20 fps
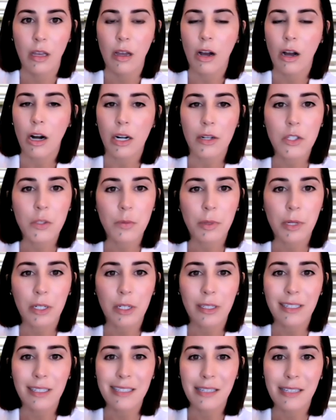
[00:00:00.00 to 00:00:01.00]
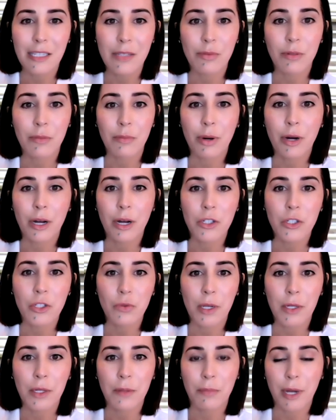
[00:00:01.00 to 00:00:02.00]
Our experience has been
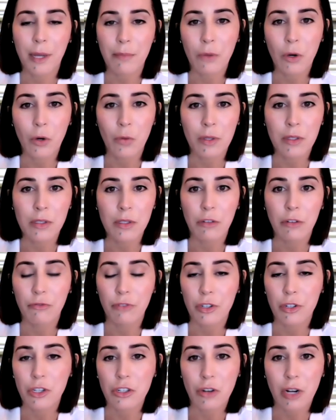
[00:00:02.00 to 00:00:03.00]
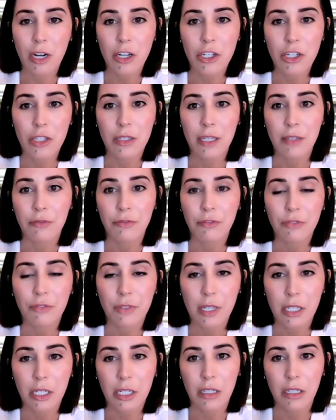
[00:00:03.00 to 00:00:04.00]
punctuated by moments of frustration and
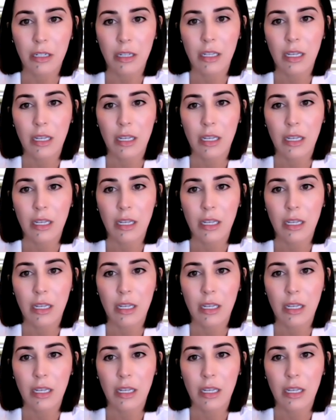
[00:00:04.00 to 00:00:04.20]
fear.